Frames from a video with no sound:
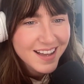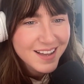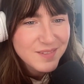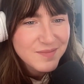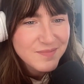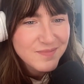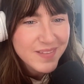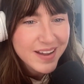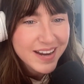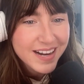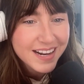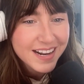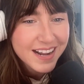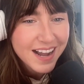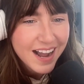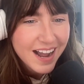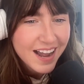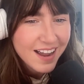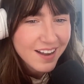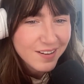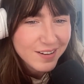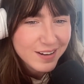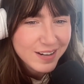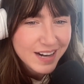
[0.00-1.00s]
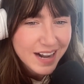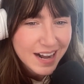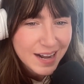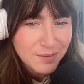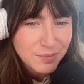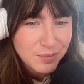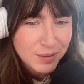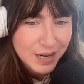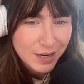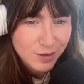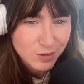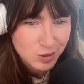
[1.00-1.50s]
Met a guy on an
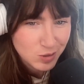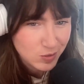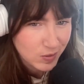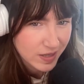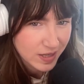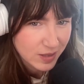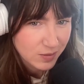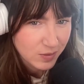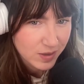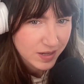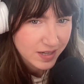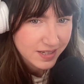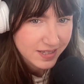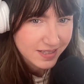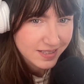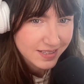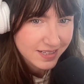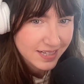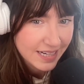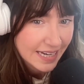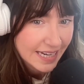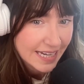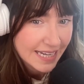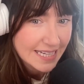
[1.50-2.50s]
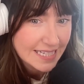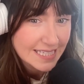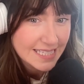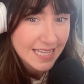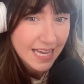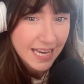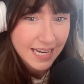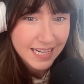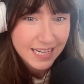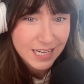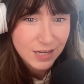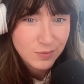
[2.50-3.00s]
app when I was 21. He
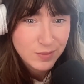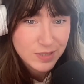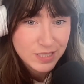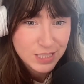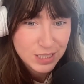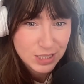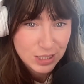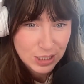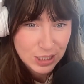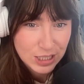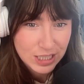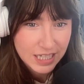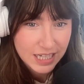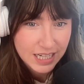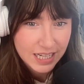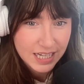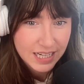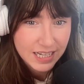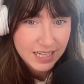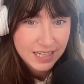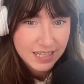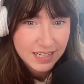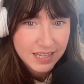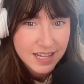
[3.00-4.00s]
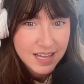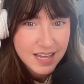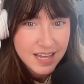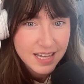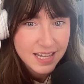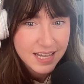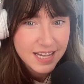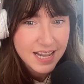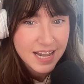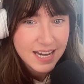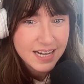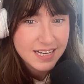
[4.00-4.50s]
said he was 30.
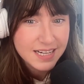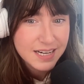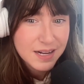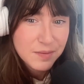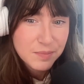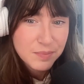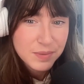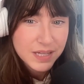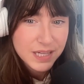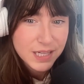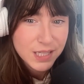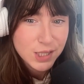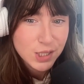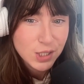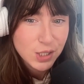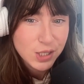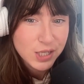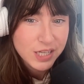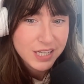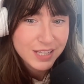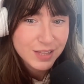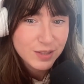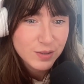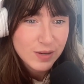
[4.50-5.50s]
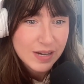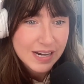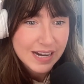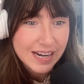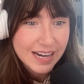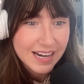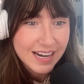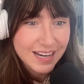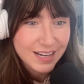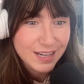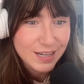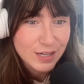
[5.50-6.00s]
He ended up being
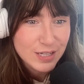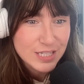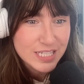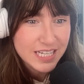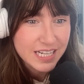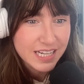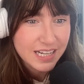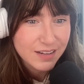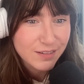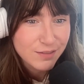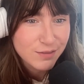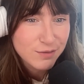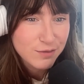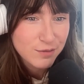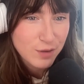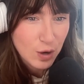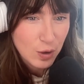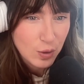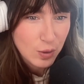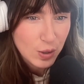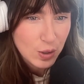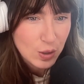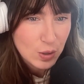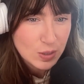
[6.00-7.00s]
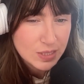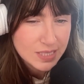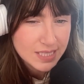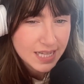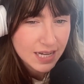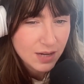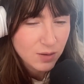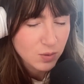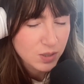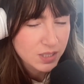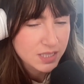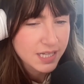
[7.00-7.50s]
33 and using photos
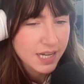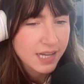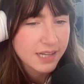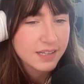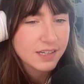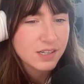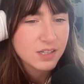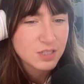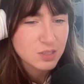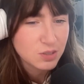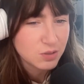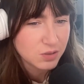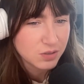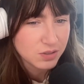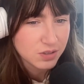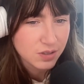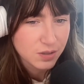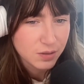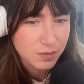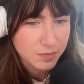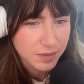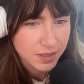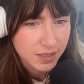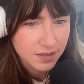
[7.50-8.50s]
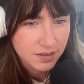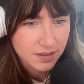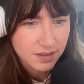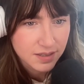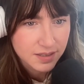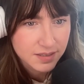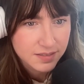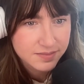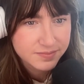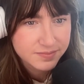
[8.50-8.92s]
that were 10 years old. Oh my God.